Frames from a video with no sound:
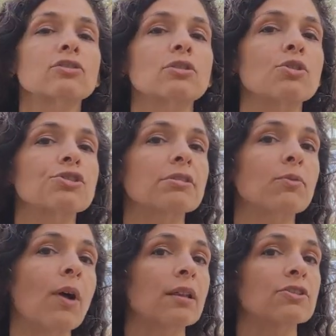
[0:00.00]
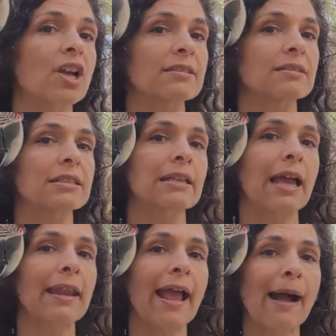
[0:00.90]
a socially well-adjusted
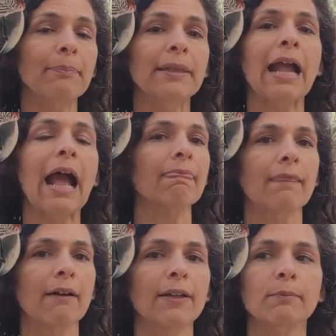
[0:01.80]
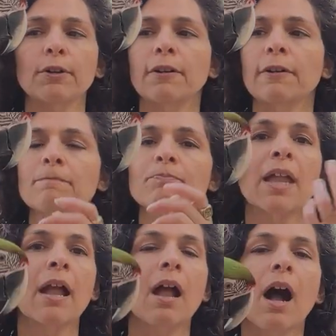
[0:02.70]
and happy and loving bird.
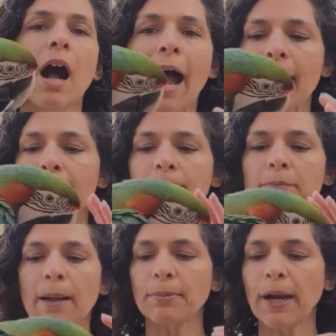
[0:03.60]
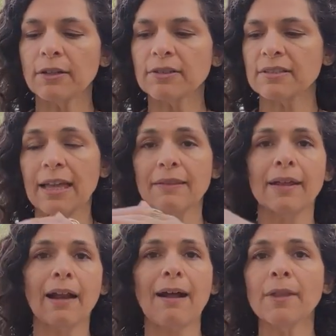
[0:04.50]
I'm, I'm proud to say that
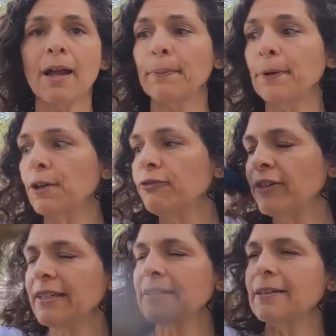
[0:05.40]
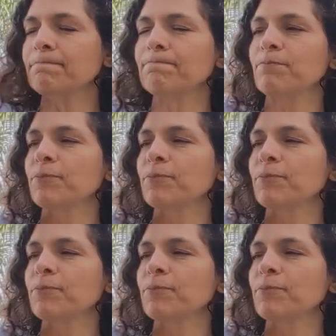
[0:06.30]
I'm not perfect, and,